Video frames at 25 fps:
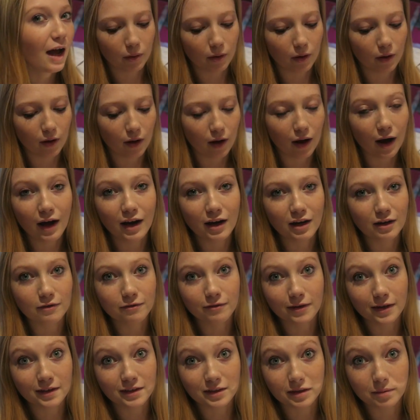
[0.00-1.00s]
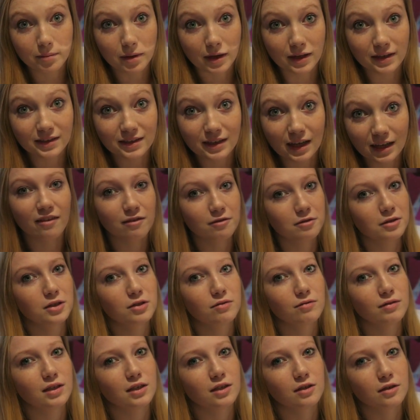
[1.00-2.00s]
but I love felt tip pens and they're
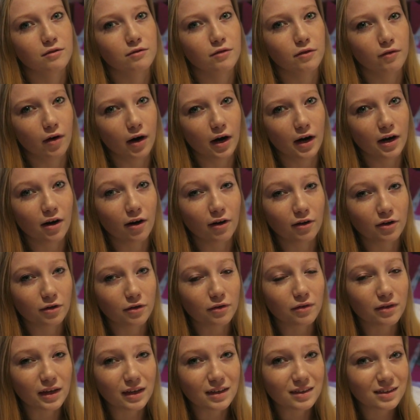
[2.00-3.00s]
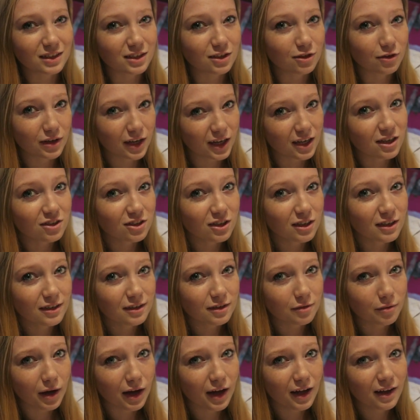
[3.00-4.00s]
always really good for writing on your things in your kitchen
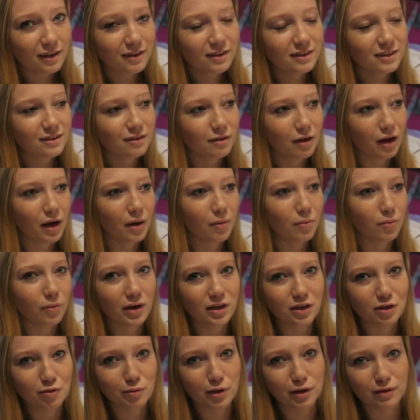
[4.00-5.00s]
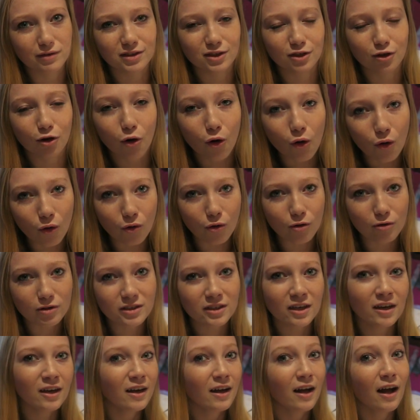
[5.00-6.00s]
as well when you move into
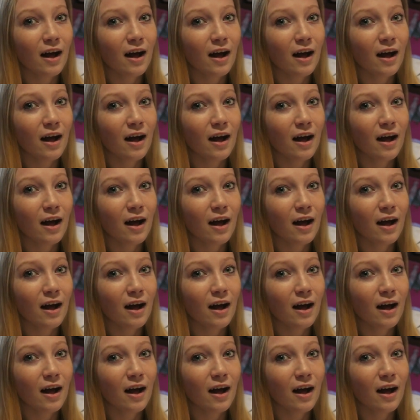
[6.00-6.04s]
halls.